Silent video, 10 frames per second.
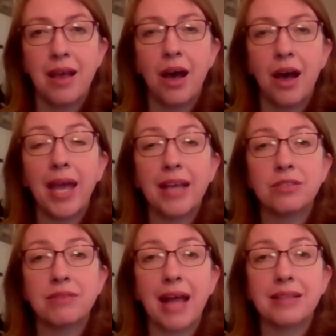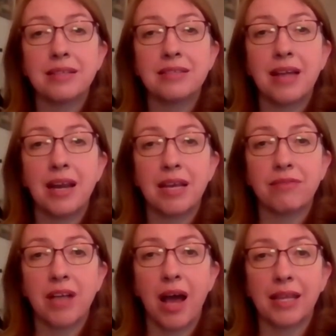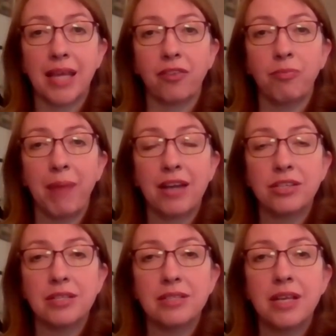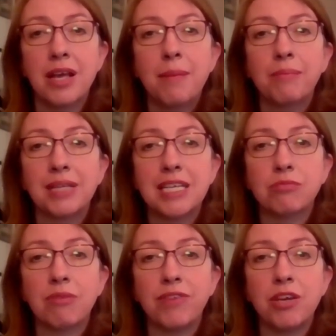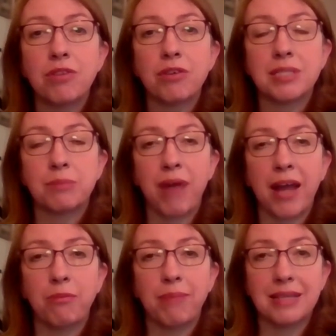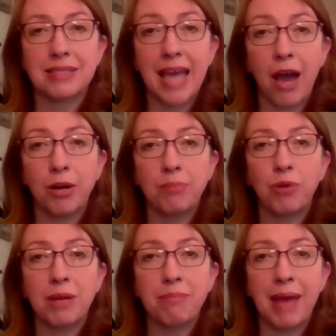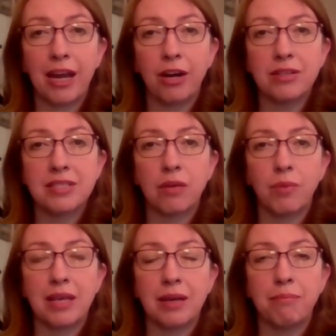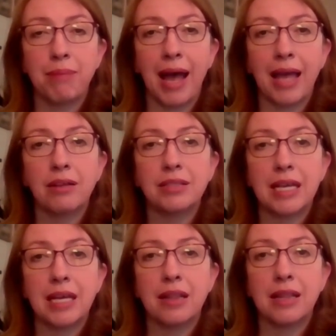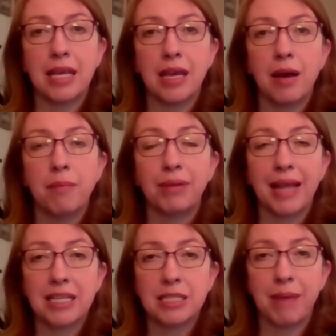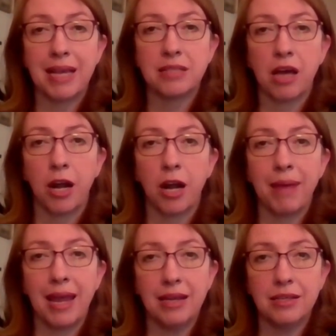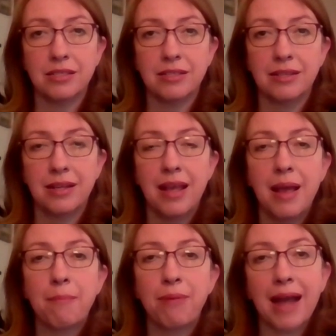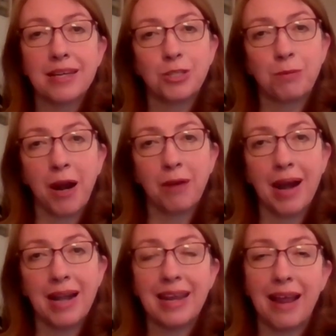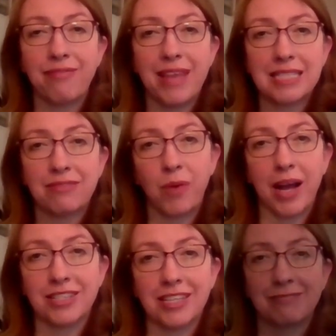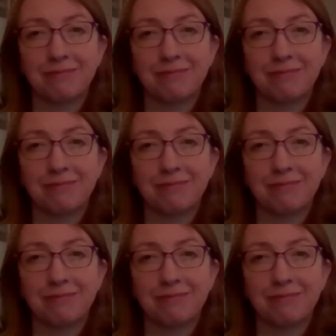Okay, so that's a study of tonic expansions. Please review those soprano bass counterpoint pairs that we compiled in the blank space on our page. Practice your part writing, and thanks for watching.